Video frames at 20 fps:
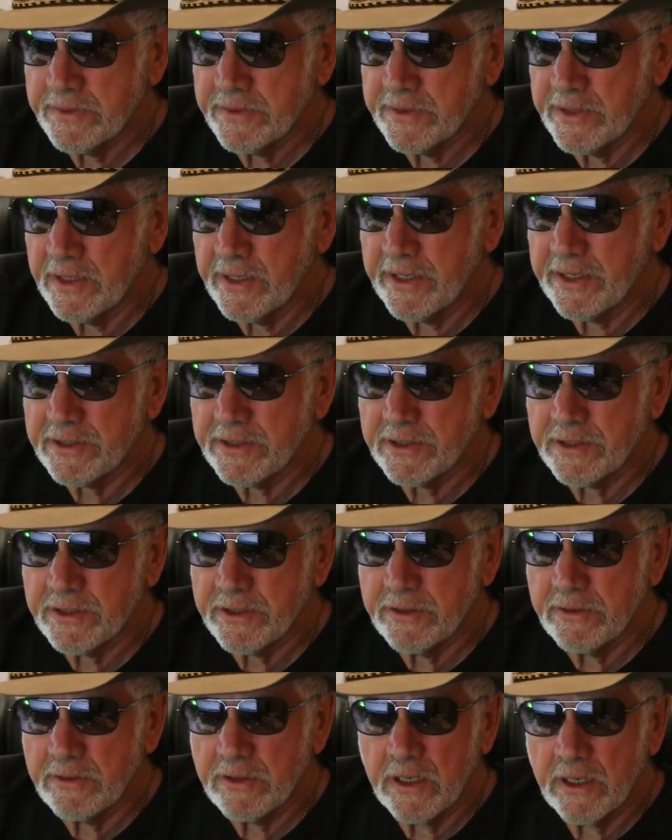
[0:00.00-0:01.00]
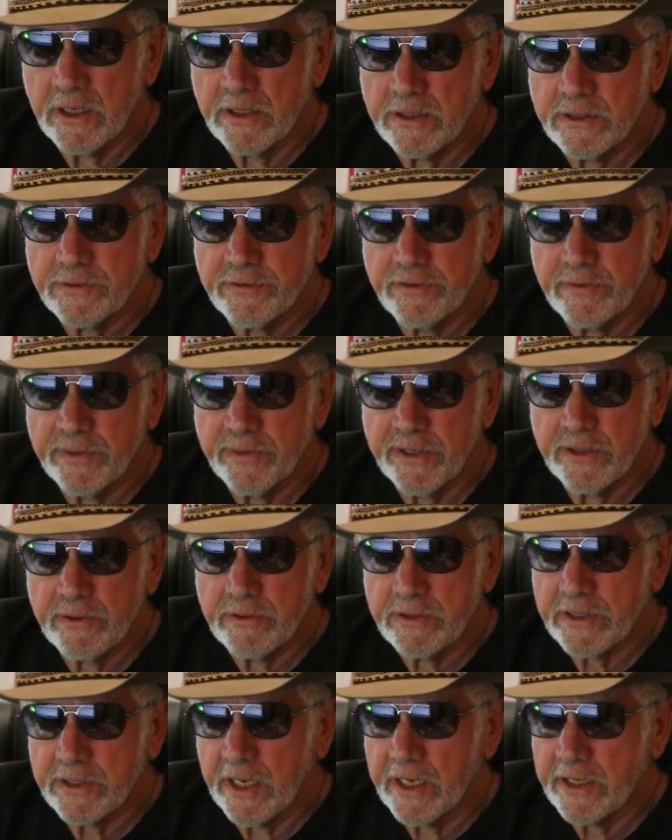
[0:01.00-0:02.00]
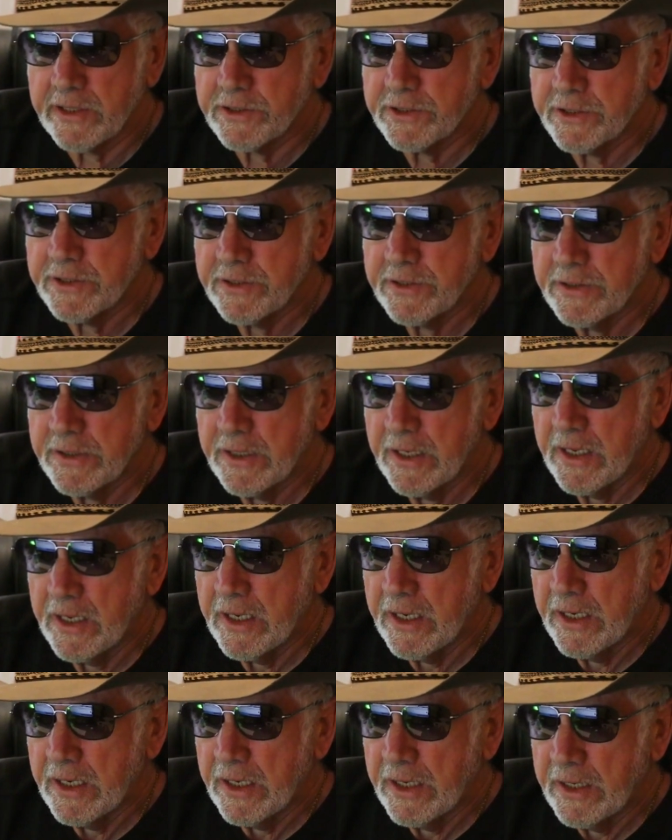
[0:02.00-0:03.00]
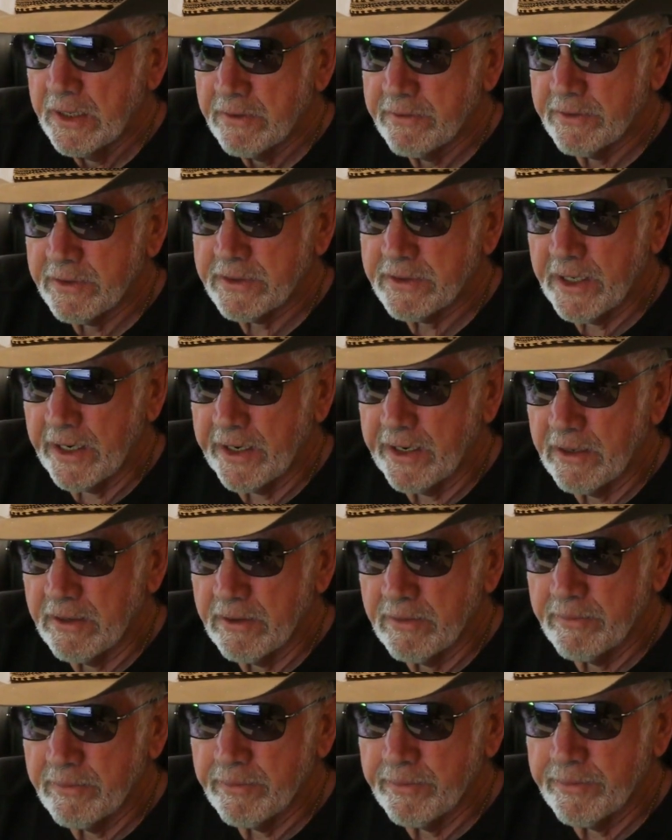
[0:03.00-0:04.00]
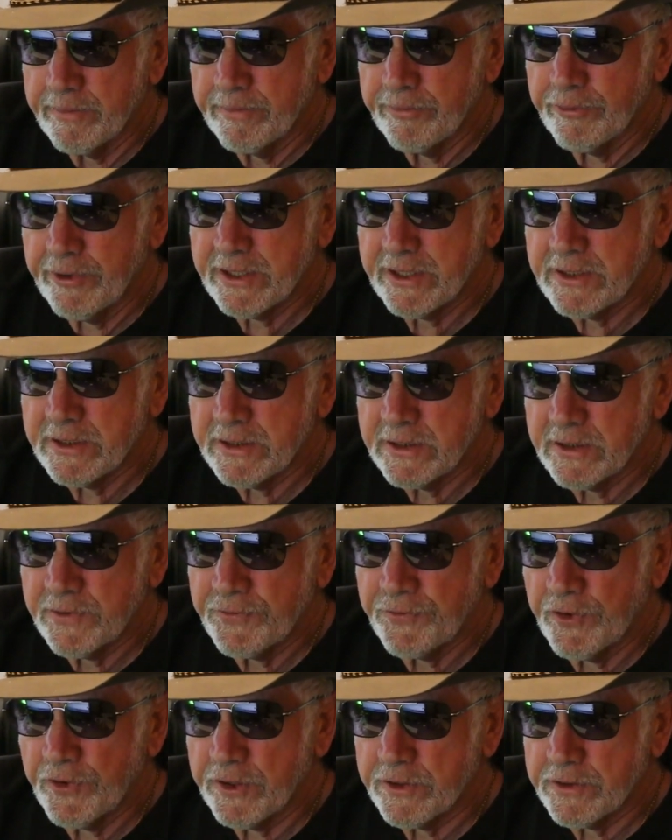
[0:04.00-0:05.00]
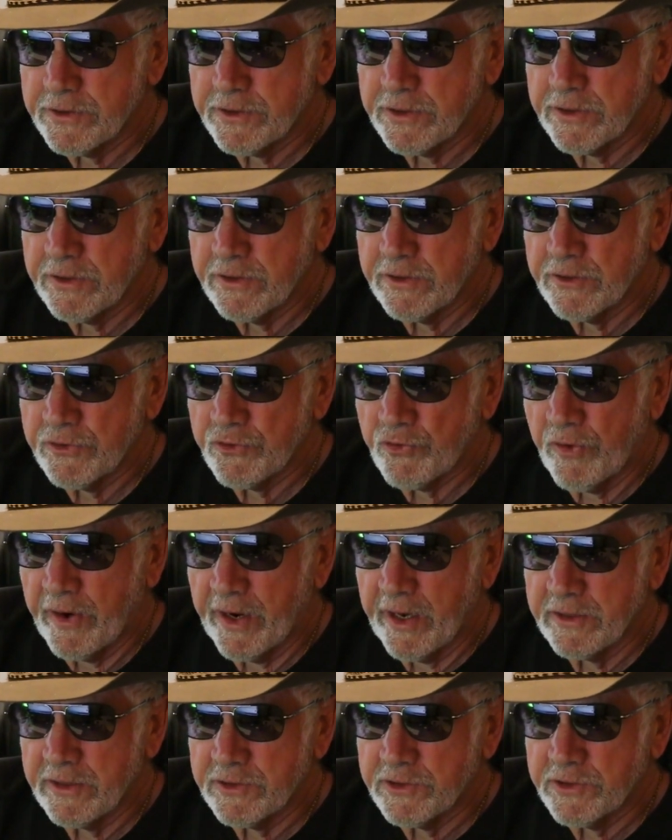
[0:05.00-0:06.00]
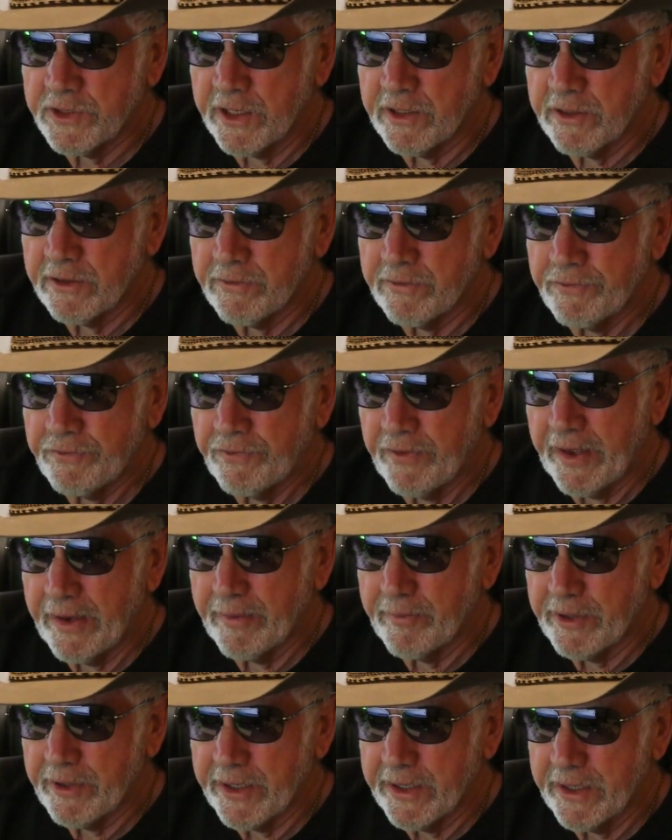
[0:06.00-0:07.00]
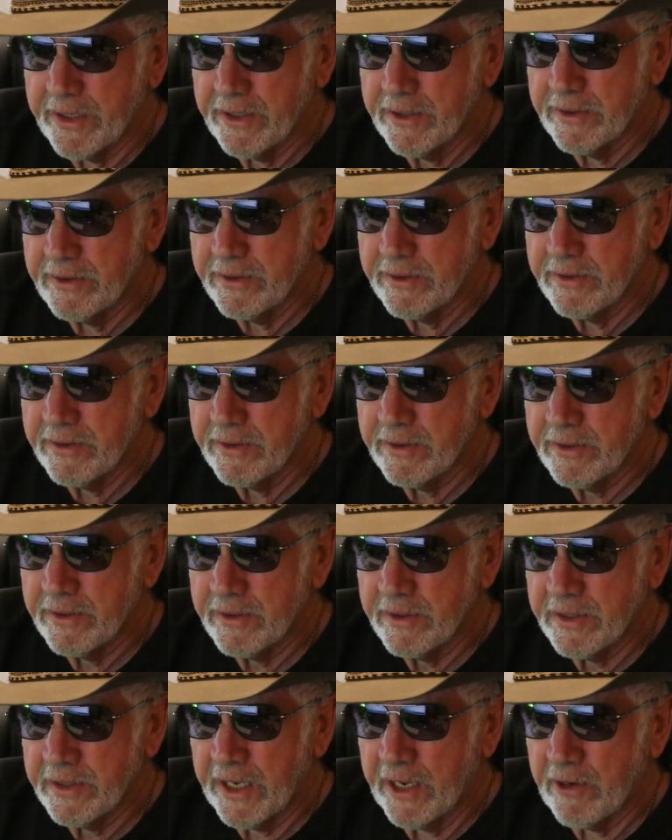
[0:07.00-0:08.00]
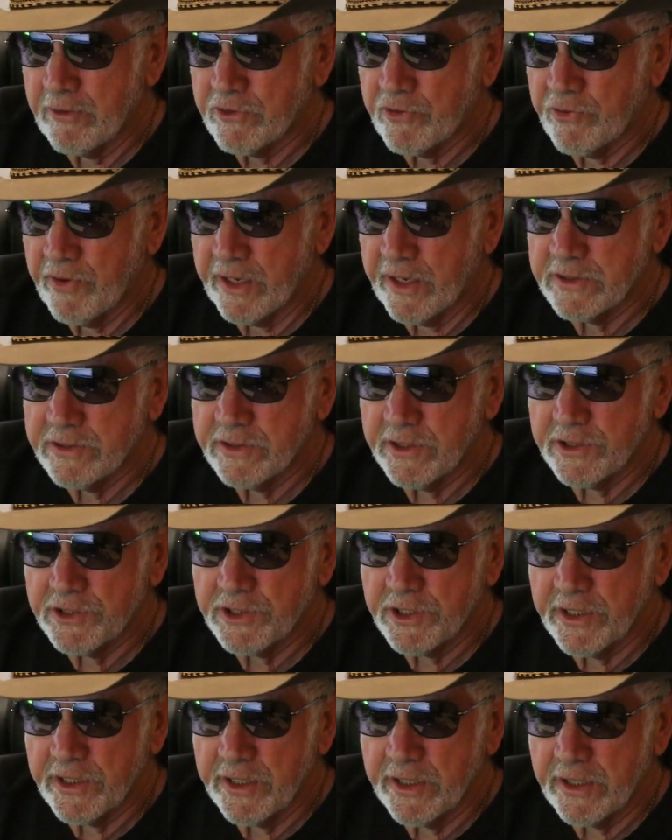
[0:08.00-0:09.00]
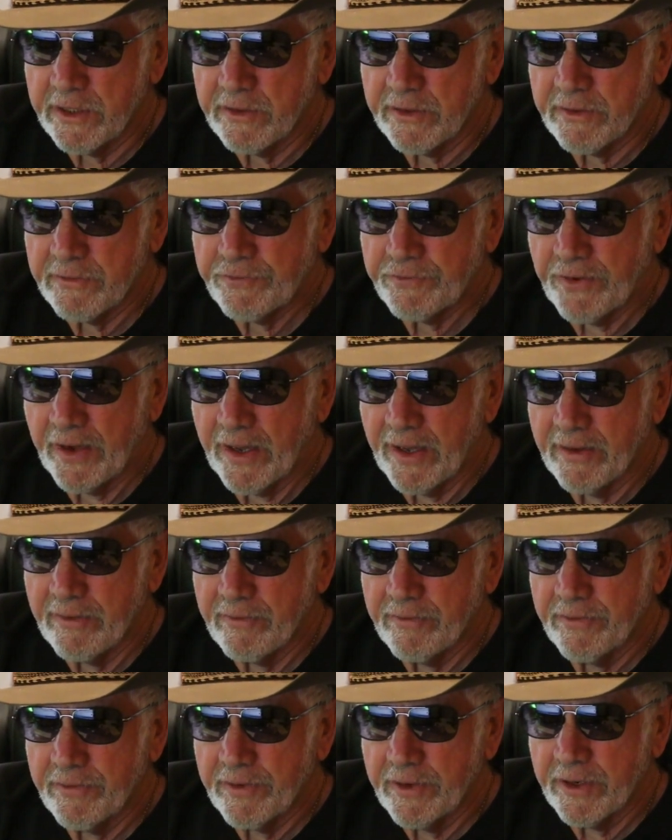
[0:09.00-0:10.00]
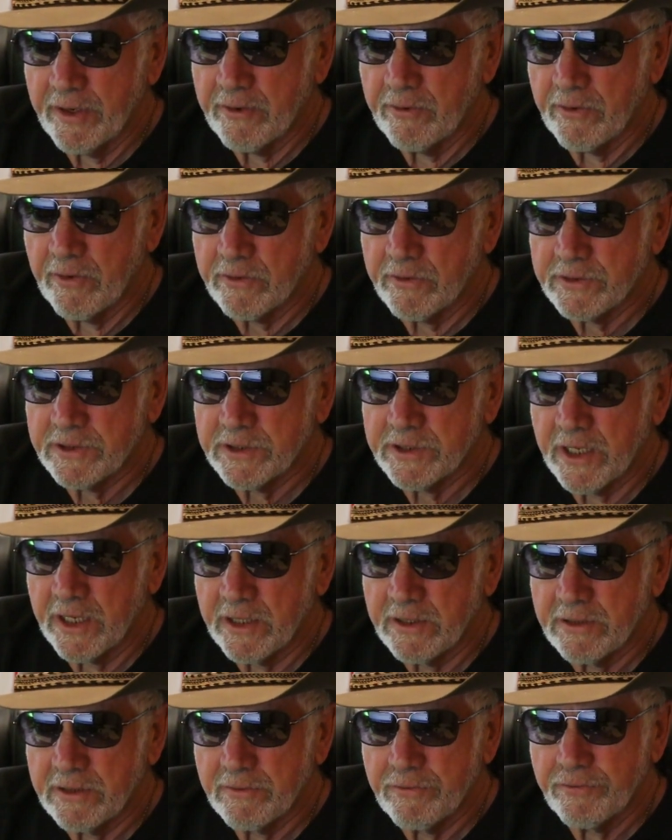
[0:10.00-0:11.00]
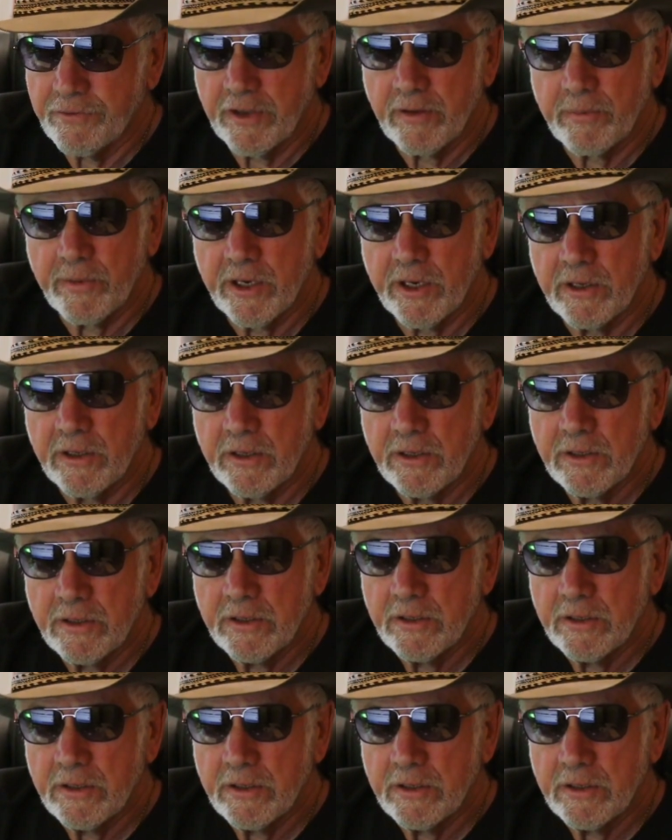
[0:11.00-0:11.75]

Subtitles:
The link's too large for me to attach. The title, Britain's First Transgender Family, Now Transitioning Their 5-Year-Old Son to Female.